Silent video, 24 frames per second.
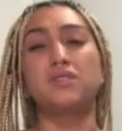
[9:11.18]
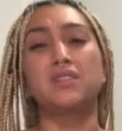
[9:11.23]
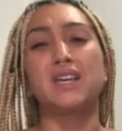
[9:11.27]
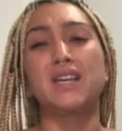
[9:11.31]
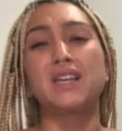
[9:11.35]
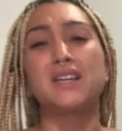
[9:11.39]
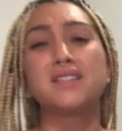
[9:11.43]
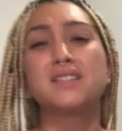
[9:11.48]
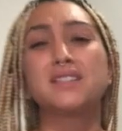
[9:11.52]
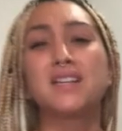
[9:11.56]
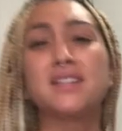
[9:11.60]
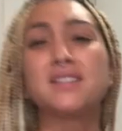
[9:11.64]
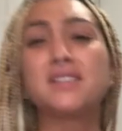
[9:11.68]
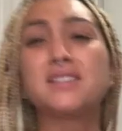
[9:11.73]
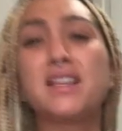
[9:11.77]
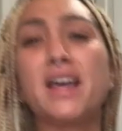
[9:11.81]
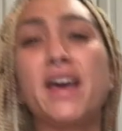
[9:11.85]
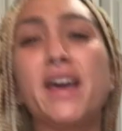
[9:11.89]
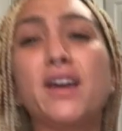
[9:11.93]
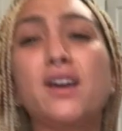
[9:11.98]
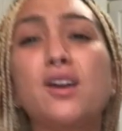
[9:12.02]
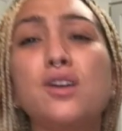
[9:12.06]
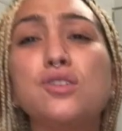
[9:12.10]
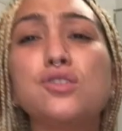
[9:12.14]
things that's
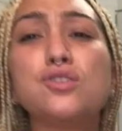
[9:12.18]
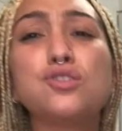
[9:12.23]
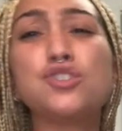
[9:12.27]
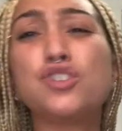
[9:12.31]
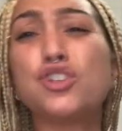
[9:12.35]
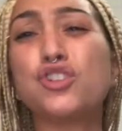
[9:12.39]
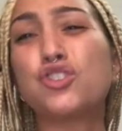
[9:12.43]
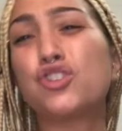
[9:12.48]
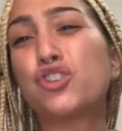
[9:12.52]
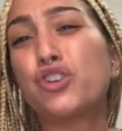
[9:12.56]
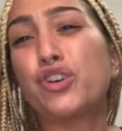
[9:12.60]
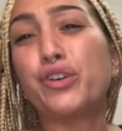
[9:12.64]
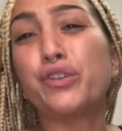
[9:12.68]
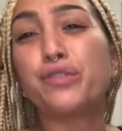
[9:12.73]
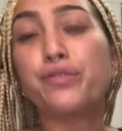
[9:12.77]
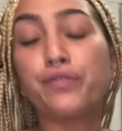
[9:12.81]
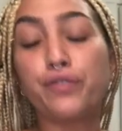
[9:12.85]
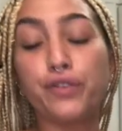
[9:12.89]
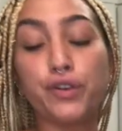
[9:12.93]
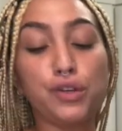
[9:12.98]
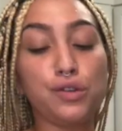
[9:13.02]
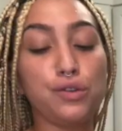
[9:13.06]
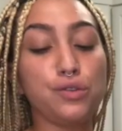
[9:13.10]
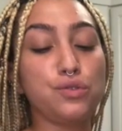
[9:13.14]
like just good for
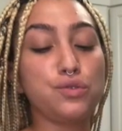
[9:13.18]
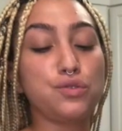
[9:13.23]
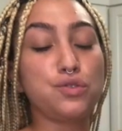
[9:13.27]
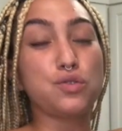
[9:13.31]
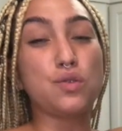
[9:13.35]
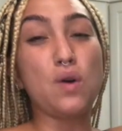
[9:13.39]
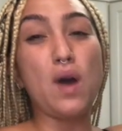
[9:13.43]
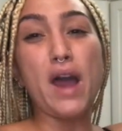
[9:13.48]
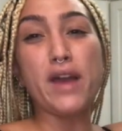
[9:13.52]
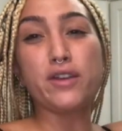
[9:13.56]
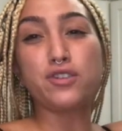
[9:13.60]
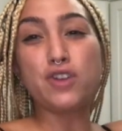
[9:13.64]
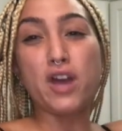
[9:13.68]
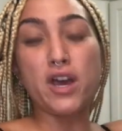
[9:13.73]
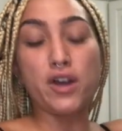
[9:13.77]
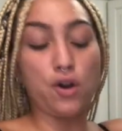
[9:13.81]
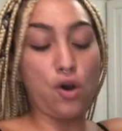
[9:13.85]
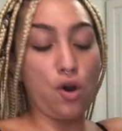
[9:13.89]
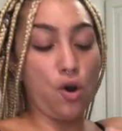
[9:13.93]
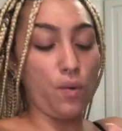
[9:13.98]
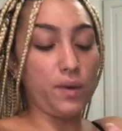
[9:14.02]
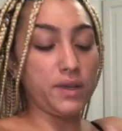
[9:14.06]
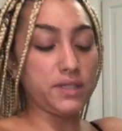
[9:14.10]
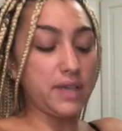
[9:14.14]
you, so I try to
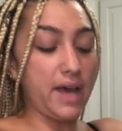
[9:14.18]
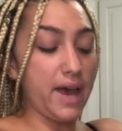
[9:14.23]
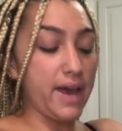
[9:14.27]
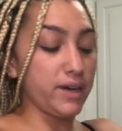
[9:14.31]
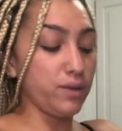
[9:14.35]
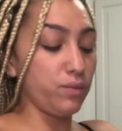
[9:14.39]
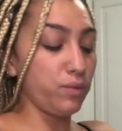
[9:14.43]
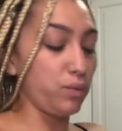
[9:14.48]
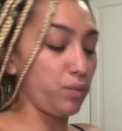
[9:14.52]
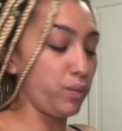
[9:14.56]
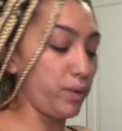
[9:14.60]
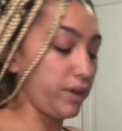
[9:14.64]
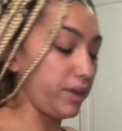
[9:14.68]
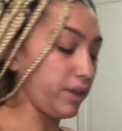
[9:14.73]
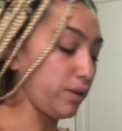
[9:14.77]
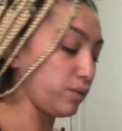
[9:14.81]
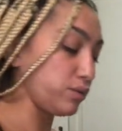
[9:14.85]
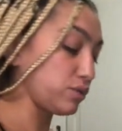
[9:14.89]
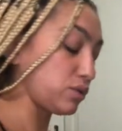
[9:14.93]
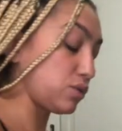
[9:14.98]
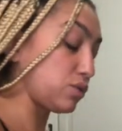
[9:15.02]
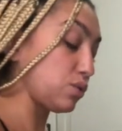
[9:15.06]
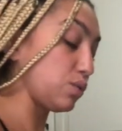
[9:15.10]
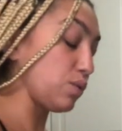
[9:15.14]
always add it
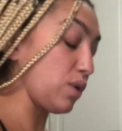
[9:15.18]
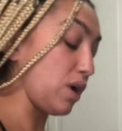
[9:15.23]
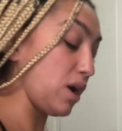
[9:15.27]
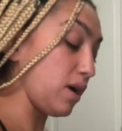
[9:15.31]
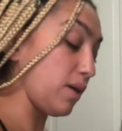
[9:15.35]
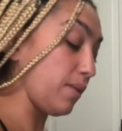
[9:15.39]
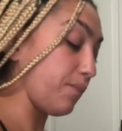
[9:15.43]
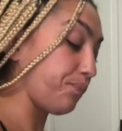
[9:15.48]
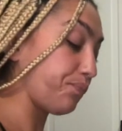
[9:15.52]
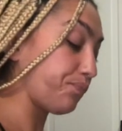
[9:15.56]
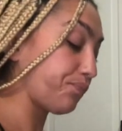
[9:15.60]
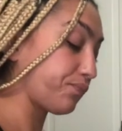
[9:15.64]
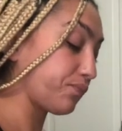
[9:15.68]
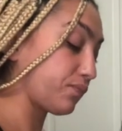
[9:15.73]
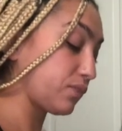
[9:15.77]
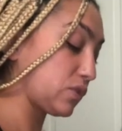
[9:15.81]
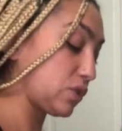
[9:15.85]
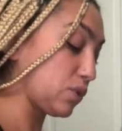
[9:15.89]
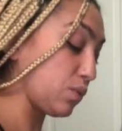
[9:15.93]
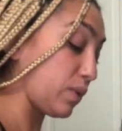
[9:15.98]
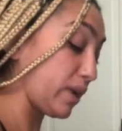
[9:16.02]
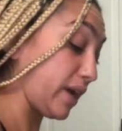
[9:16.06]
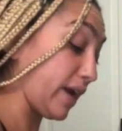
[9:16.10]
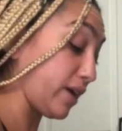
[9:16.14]

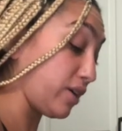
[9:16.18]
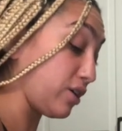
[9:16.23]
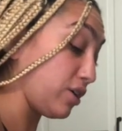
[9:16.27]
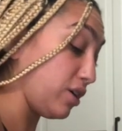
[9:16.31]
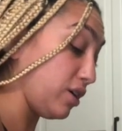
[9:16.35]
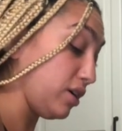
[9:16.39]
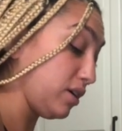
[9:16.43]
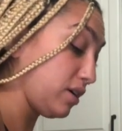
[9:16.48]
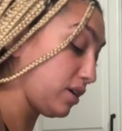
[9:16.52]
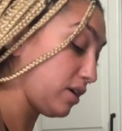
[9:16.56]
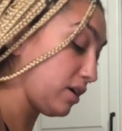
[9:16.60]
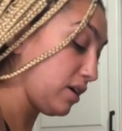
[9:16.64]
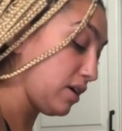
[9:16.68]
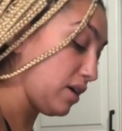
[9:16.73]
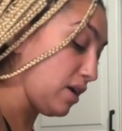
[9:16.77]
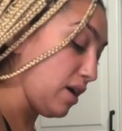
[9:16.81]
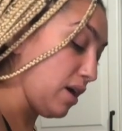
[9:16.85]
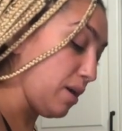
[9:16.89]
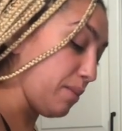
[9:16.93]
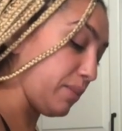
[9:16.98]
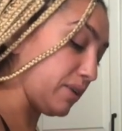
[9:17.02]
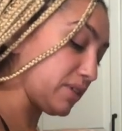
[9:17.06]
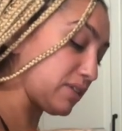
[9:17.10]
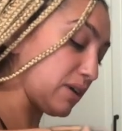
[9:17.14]
to what I cook.
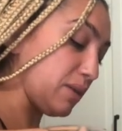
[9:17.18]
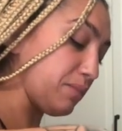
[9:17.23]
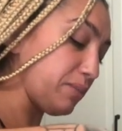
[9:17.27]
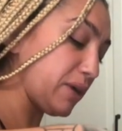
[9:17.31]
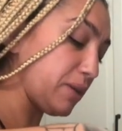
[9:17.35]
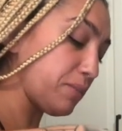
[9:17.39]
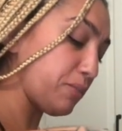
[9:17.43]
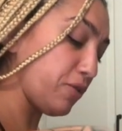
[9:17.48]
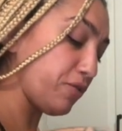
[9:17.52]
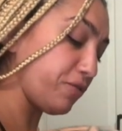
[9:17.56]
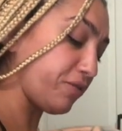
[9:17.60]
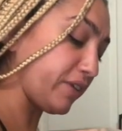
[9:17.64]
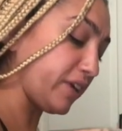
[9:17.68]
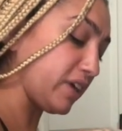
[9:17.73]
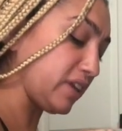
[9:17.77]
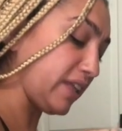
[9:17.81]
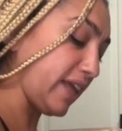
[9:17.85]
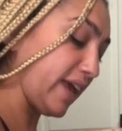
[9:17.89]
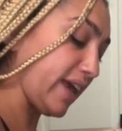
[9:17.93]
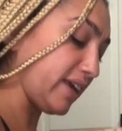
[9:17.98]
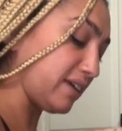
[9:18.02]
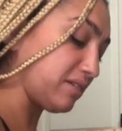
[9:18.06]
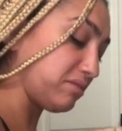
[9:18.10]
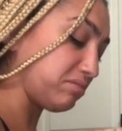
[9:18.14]
But some people feel
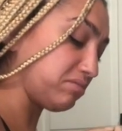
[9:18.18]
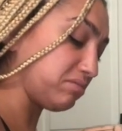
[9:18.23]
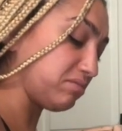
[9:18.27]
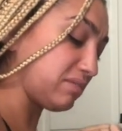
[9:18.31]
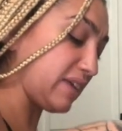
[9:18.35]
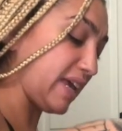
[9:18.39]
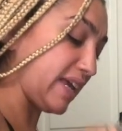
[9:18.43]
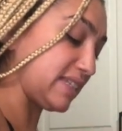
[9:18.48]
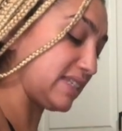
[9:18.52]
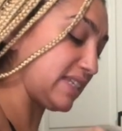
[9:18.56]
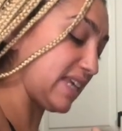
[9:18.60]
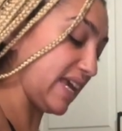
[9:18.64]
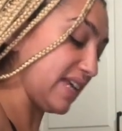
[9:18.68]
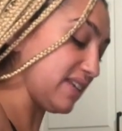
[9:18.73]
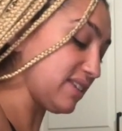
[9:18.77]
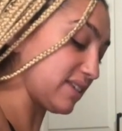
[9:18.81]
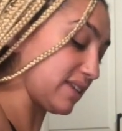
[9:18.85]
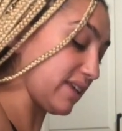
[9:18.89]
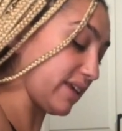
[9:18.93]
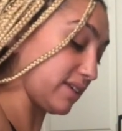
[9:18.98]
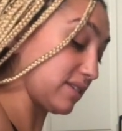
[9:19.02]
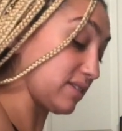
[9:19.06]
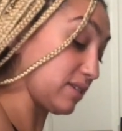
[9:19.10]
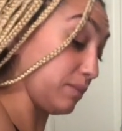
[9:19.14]
like it tastes
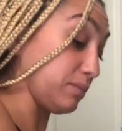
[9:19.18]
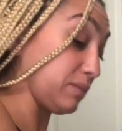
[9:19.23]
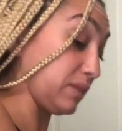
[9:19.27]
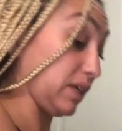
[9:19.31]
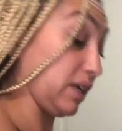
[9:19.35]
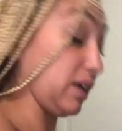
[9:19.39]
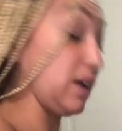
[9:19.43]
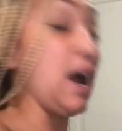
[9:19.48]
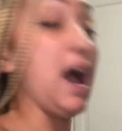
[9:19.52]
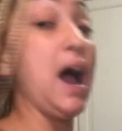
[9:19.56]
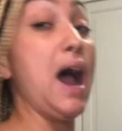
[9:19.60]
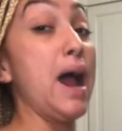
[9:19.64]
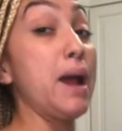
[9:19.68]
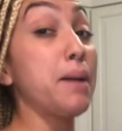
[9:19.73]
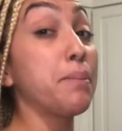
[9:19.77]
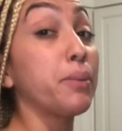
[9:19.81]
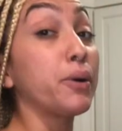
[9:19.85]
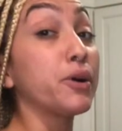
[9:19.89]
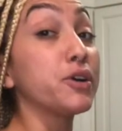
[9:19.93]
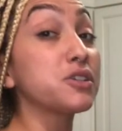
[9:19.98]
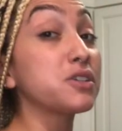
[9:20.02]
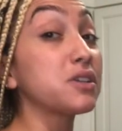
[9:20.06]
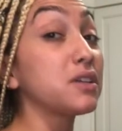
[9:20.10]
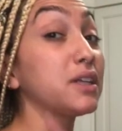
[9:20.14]
like something. I
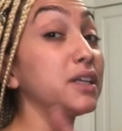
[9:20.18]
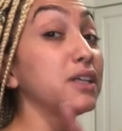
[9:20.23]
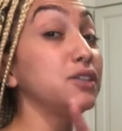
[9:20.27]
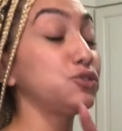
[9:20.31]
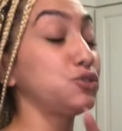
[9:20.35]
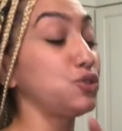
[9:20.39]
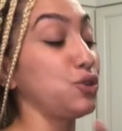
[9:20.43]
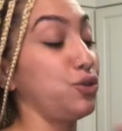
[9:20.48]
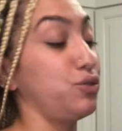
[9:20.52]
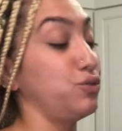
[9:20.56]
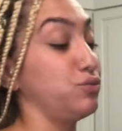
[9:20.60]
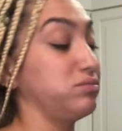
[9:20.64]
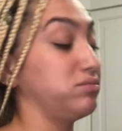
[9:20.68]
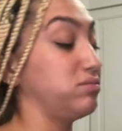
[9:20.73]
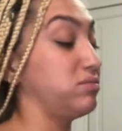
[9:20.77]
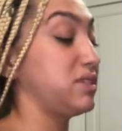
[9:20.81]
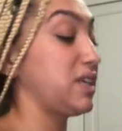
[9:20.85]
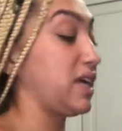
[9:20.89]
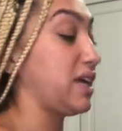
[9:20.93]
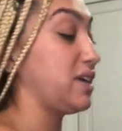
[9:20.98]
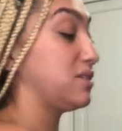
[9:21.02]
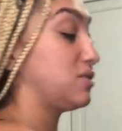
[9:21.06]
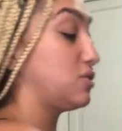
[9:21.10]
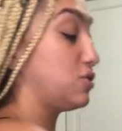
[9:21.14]
personally don't
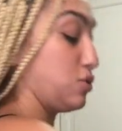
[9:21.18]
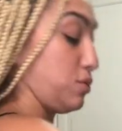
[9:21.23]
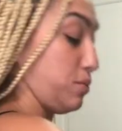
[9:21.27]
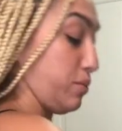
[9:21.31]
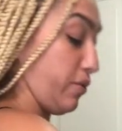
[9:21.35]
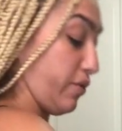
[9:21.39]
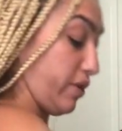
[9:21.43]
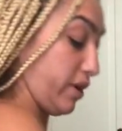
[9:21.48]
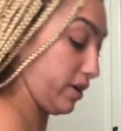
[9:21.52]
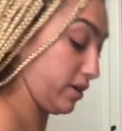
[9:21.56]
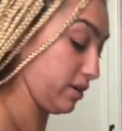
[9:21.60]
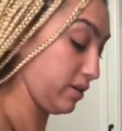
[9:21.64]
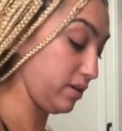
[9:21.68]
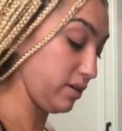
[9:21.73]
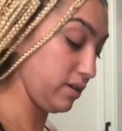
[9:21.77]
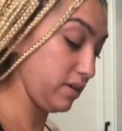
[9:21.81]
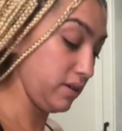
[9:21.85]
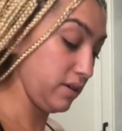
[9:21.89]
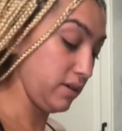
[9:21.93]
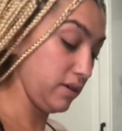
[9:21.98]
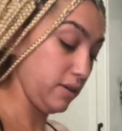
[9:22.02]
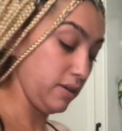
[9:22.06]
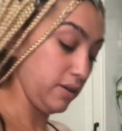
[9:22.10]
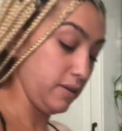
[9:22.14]
taste turmeric.
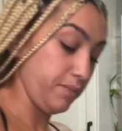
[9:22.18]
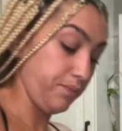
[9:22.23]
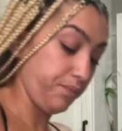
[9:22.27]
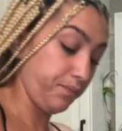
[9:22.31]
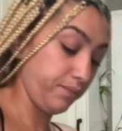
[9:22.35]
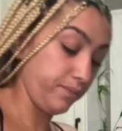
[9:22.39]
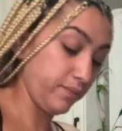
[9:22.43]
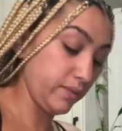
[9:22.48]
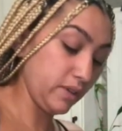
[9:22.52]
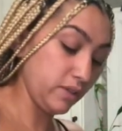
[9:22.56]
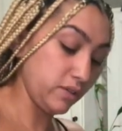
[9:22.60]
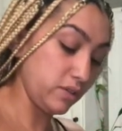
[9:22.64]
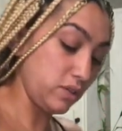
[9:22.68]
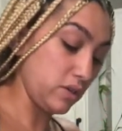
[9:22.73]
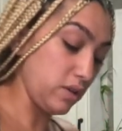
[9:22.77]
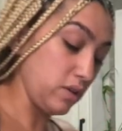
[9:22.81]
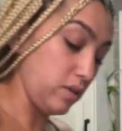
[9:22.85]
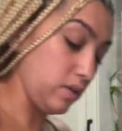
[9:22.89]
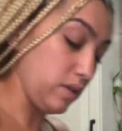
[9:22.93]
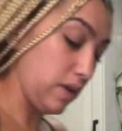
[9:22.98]
So